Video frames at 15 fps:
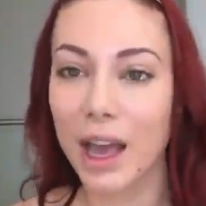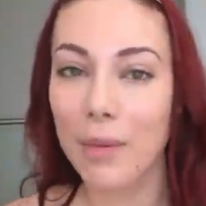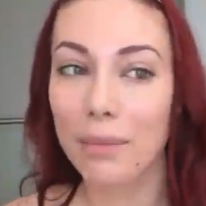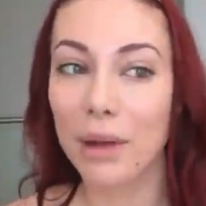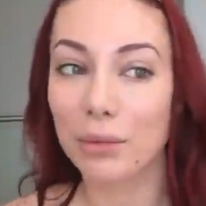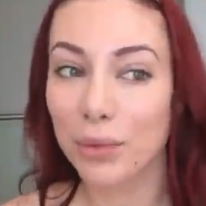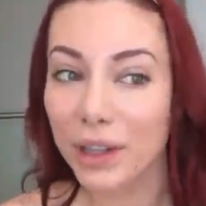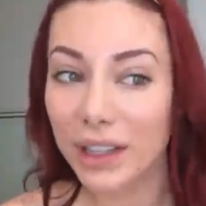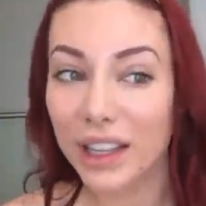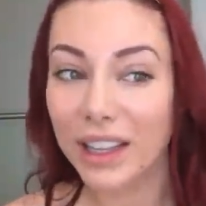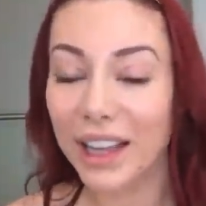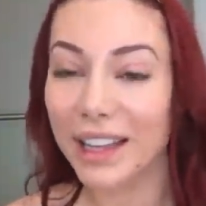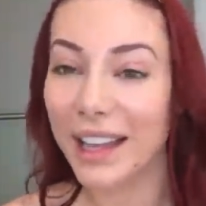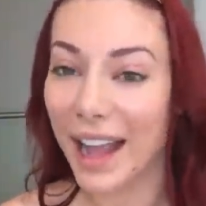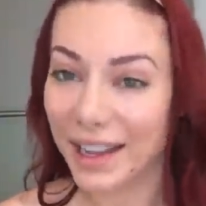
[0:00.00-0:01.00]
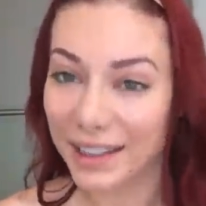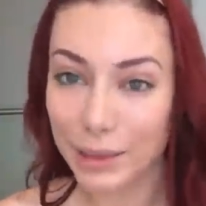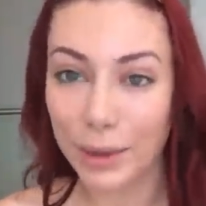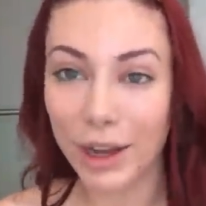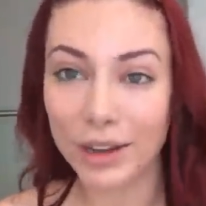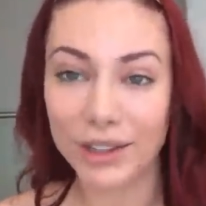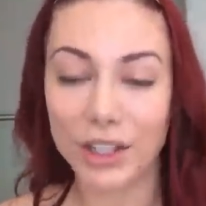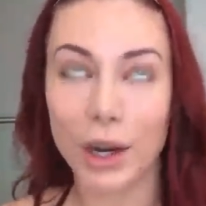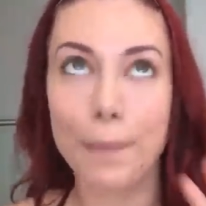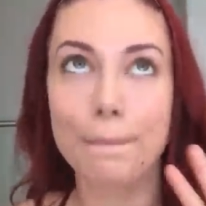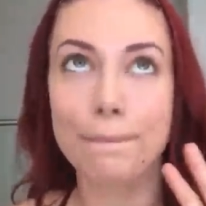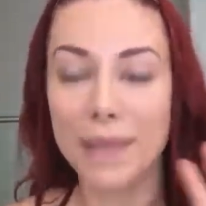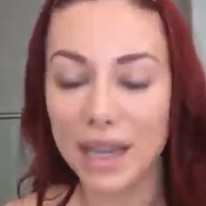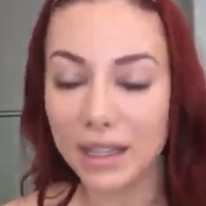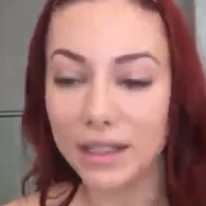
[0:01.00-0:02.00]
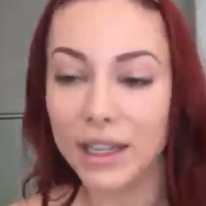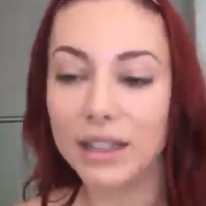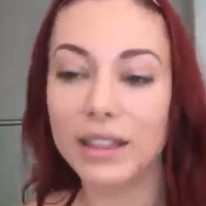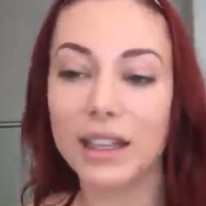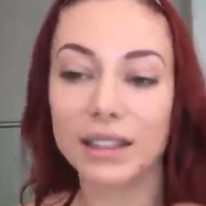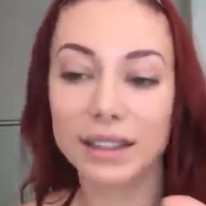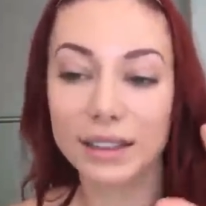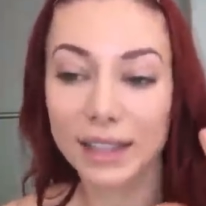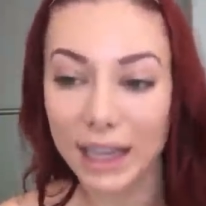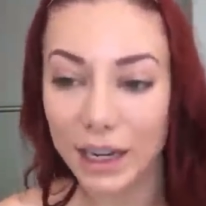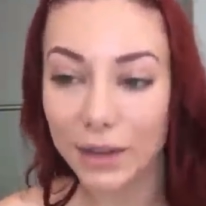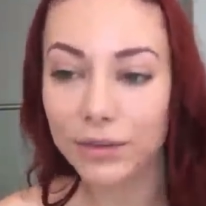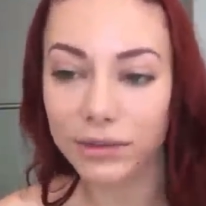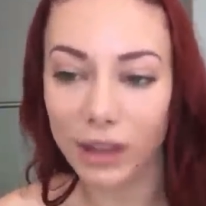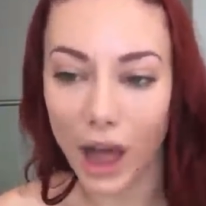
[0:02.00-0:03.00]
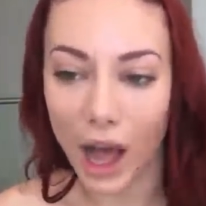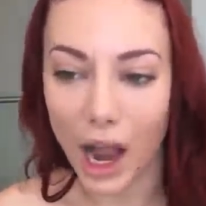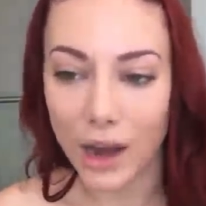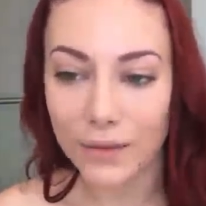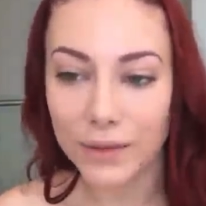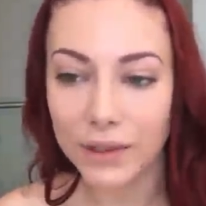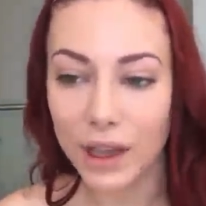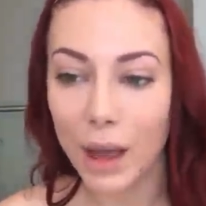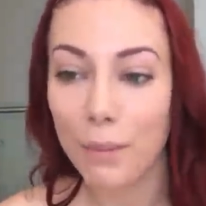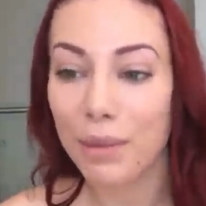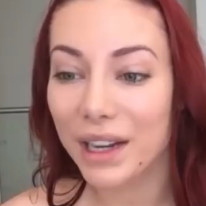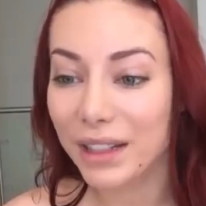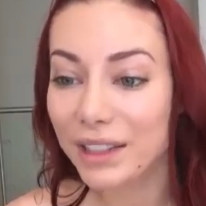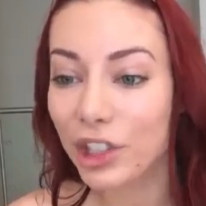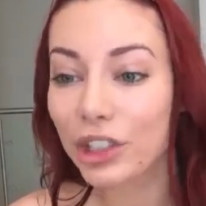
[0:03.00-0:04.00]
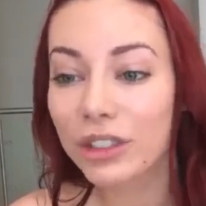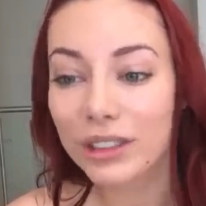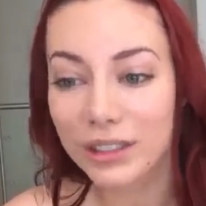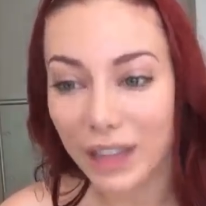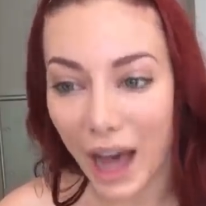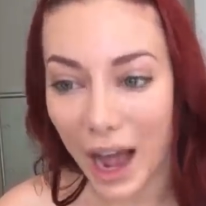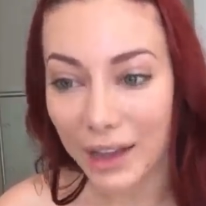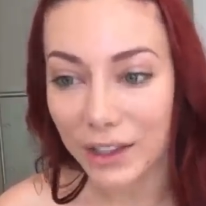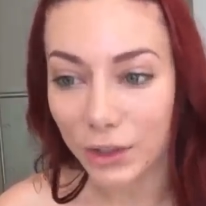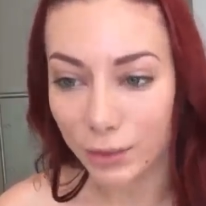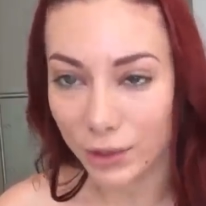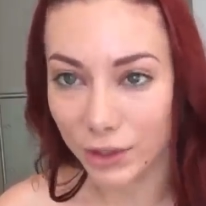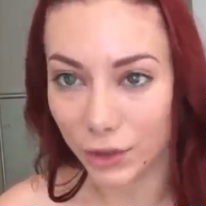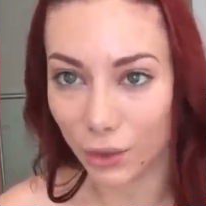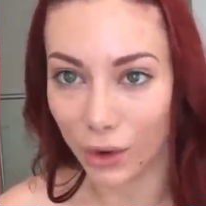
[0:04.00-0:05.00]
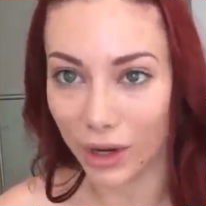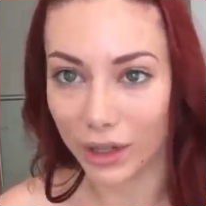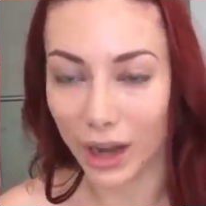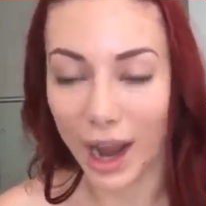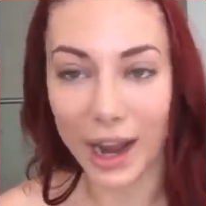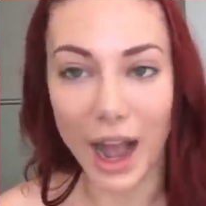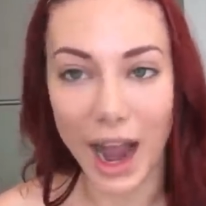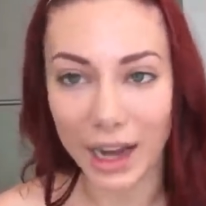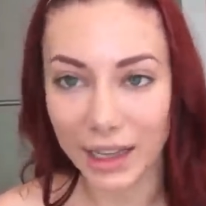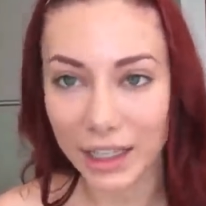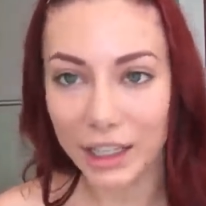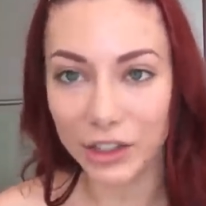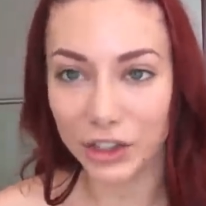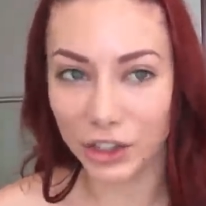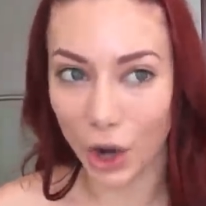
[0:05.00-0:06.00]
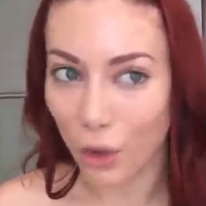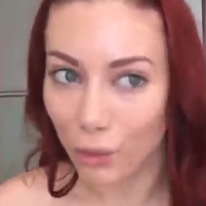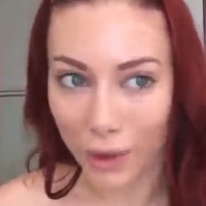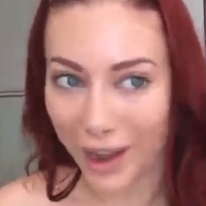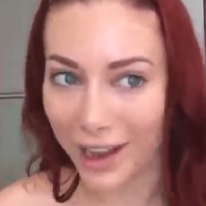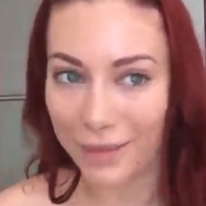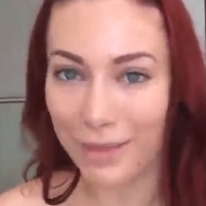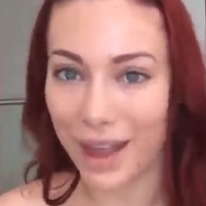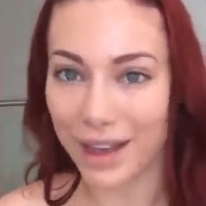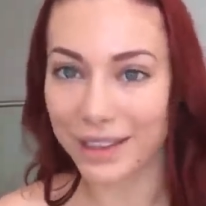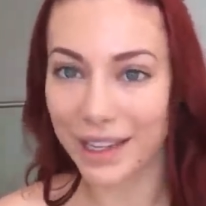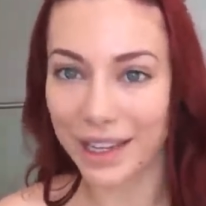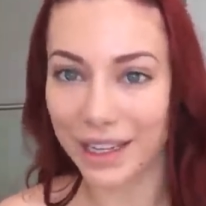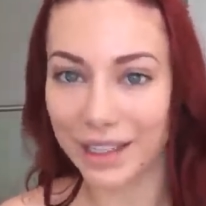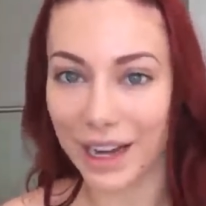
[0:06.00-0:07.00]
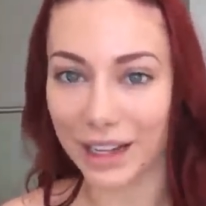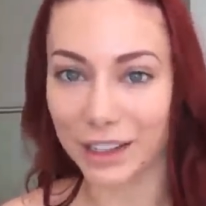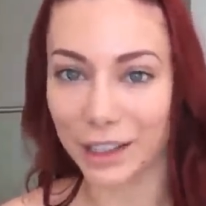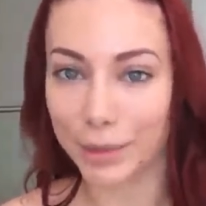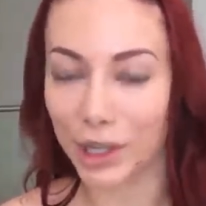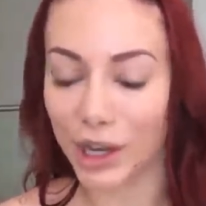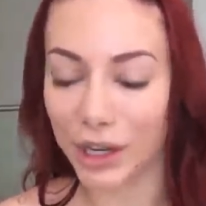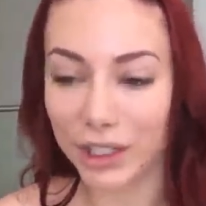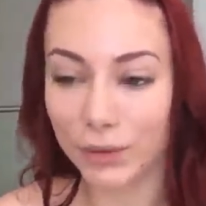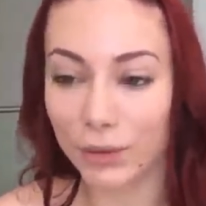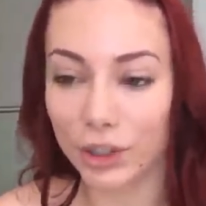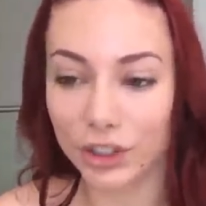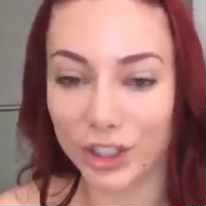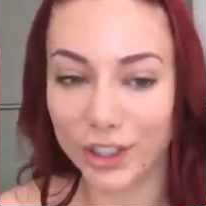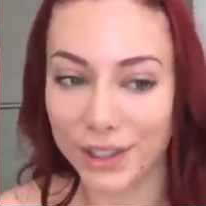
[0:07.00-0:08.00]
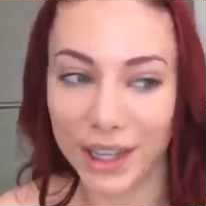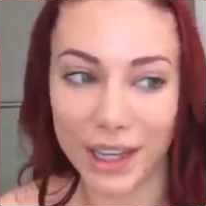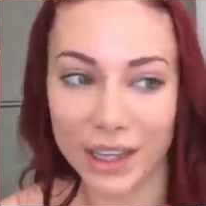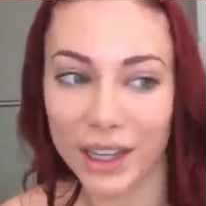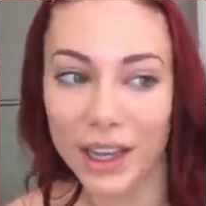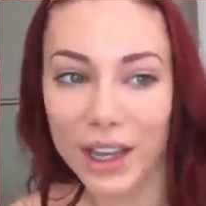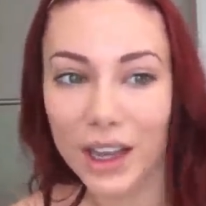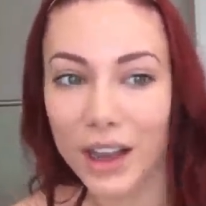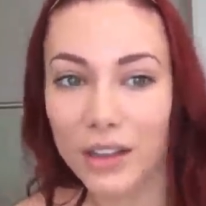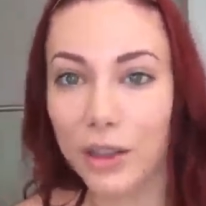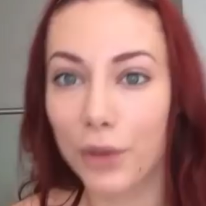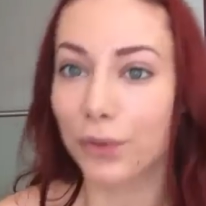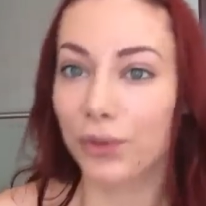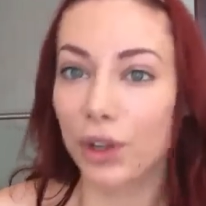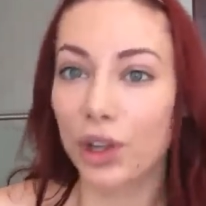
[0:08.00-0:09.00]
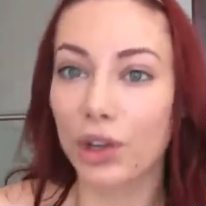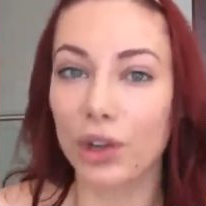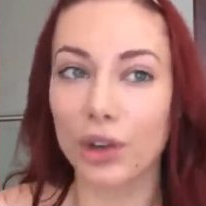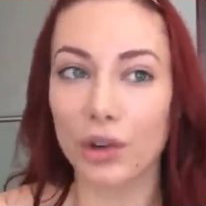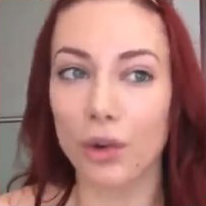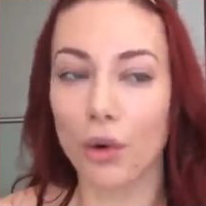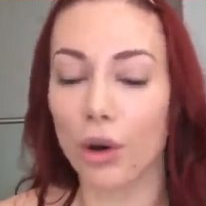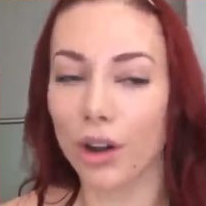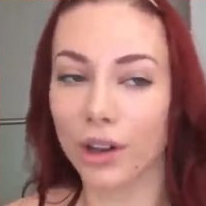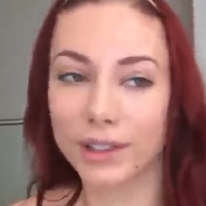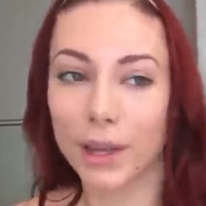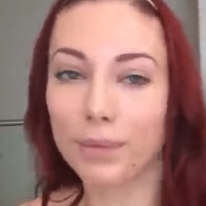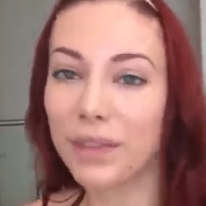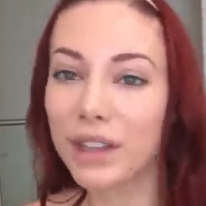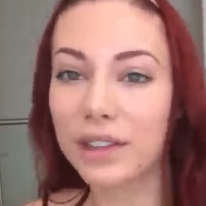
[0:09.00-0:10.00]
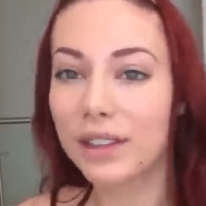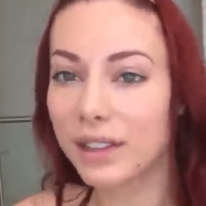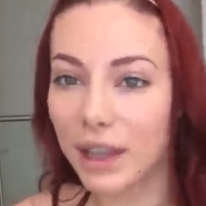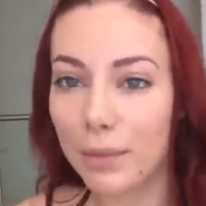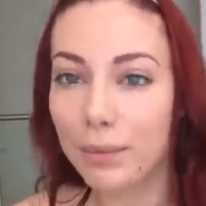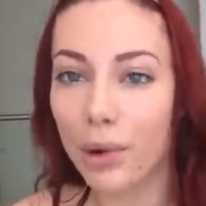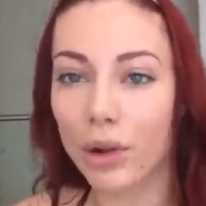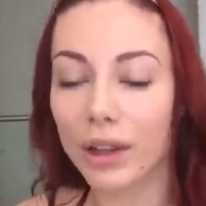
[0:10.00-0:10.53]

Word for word: But really, like antibiotics are amazing, they save lives, but it's your last resort. I highly don't recommend taking antibiotics for just like the flu or something simple.